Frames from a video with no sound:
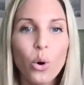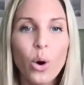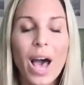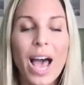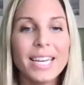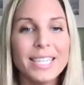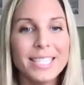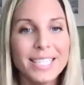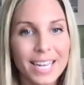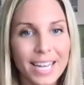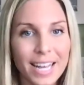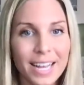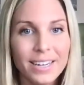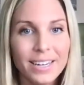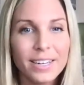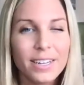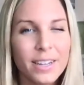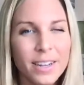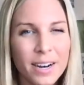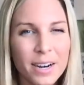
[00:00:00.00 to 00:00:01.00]
I did it.
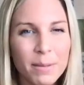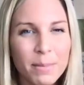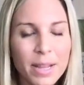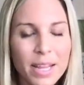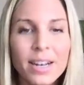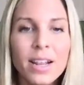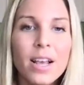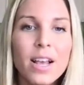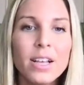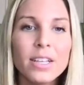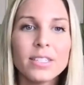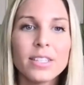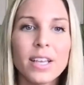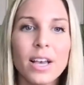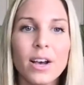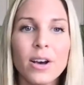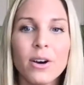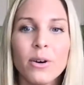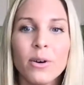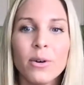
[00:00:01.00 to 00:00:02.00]
You know what I mean?
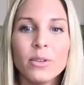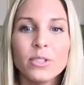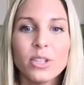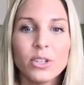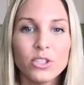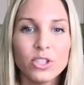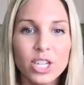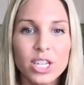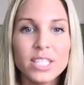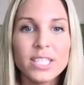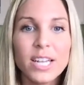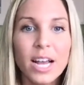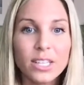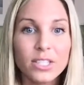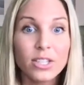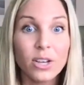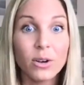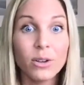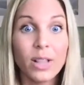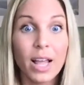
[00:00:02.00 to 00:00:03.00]
So she's not
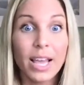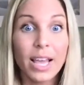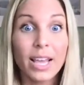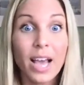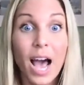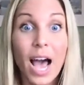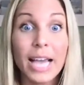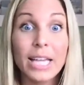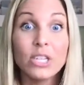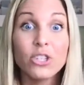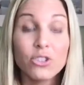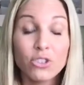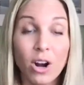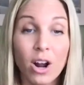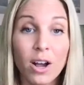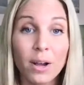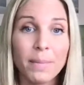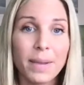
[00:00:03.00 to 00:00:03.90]
so like high strung,